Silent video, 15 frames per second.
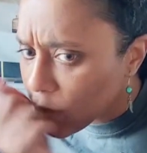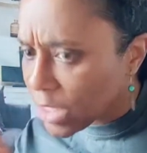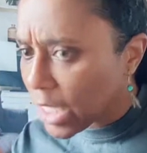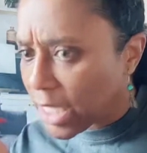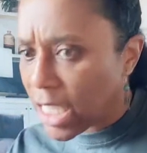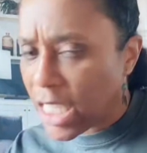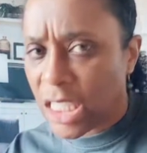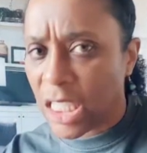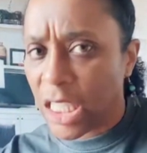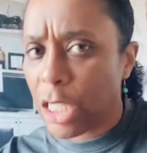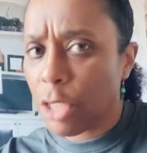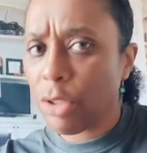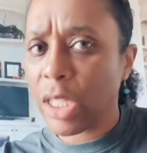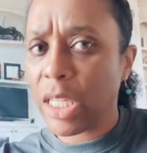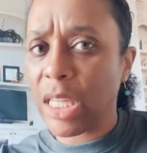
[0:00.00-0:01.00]
Like, it's
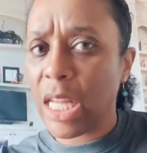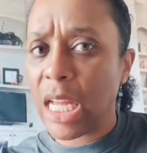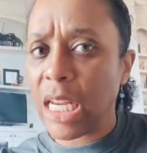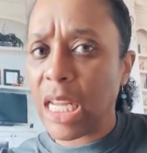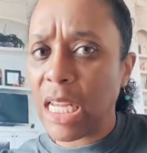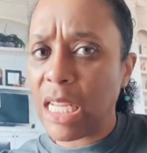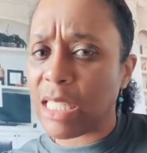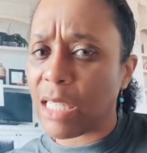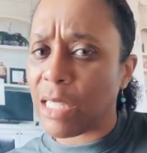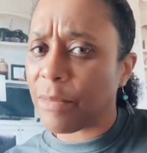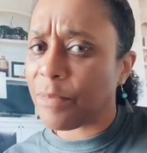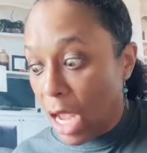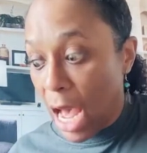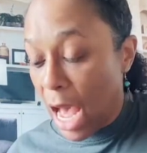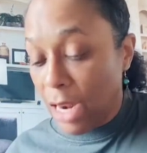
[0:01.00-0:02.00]
literally that
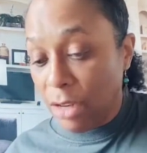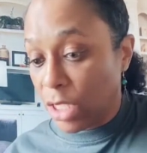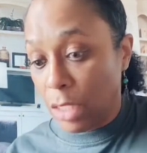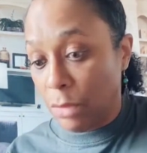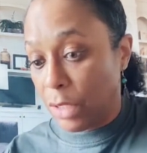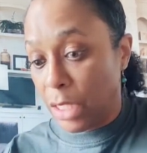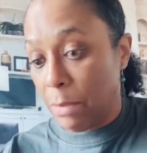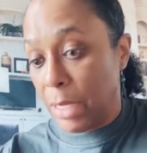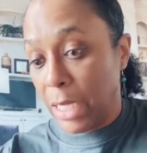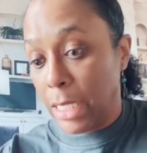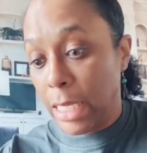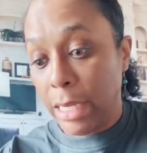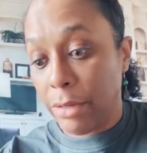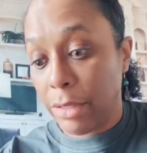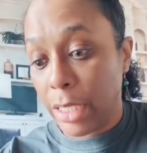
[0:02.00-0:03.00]
easy. I don't see what the big
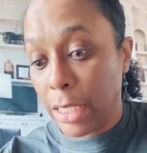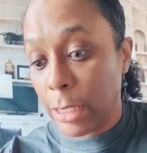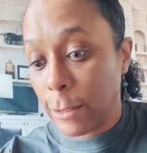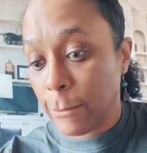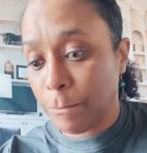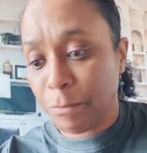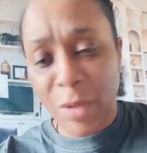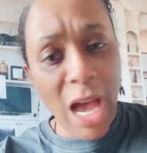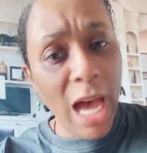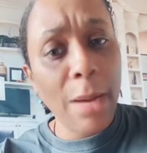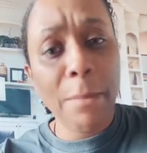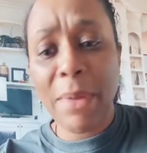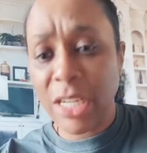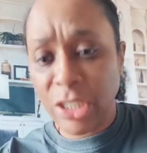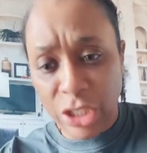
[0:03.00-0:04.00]
deal is. I
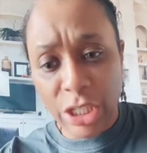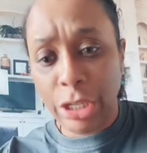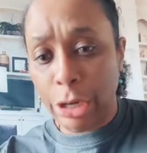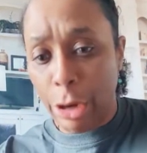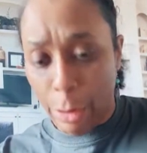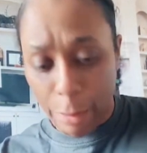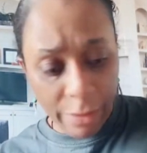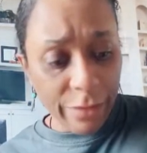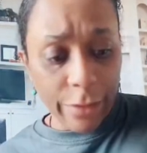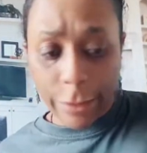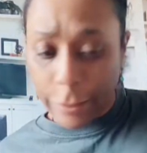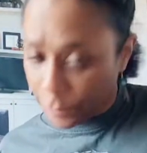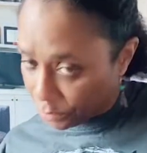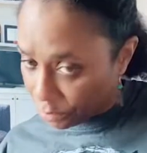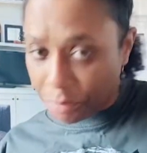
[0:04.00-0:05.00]
done been cheated on
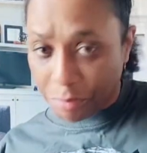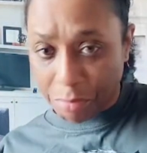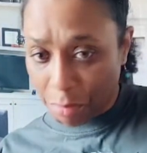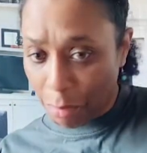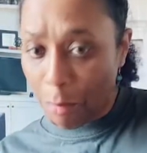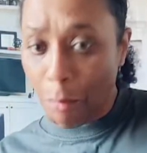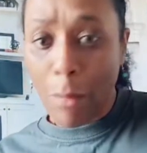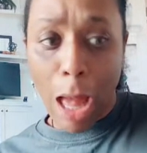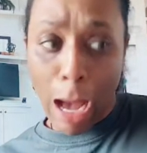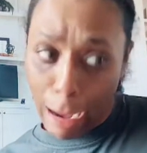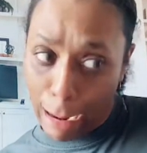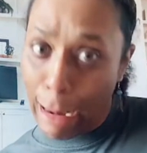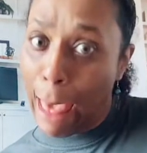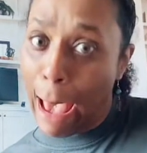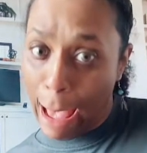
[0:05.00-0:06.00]
before.
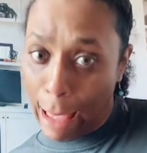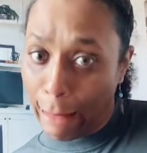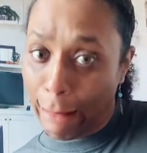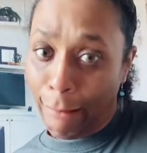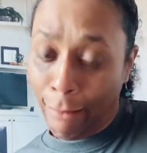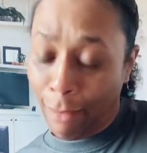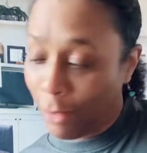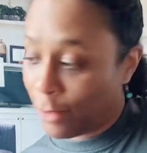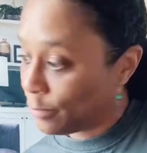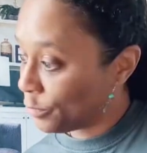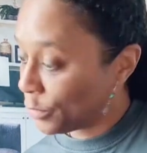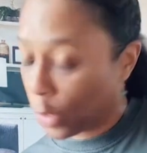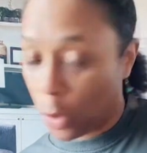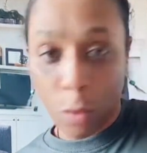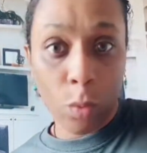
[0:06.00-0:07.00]
A lot.
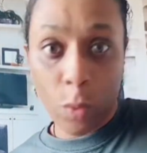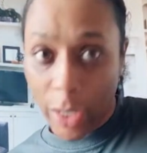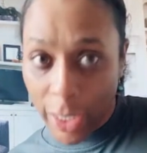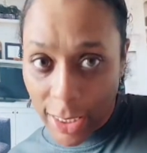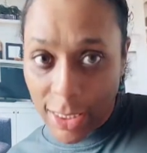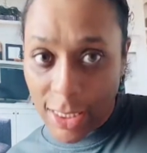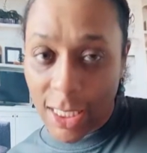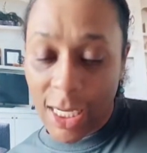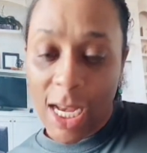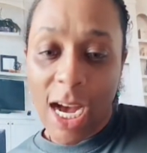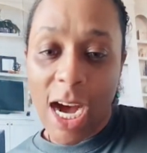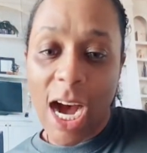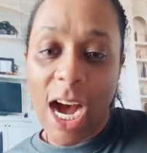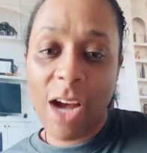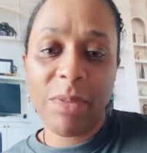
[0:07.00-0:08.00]
What?
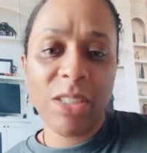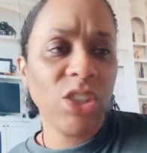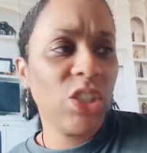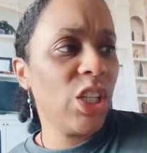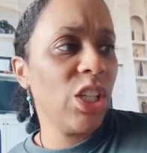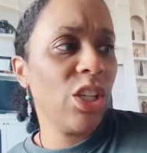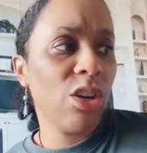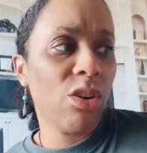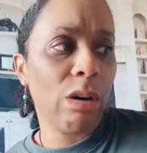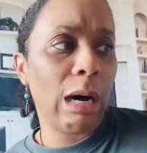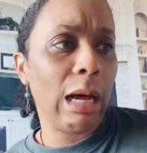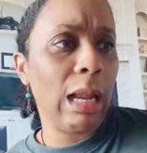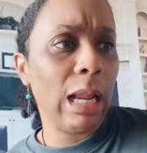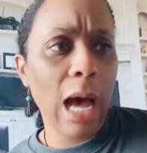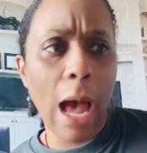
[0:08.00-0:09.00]
I have been cheated on
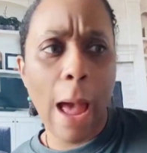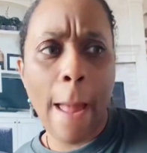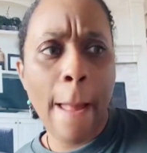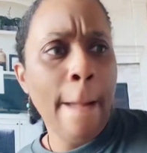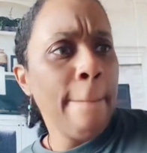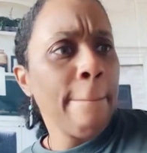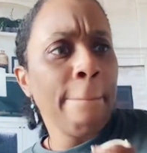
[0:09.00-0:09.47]
a lot.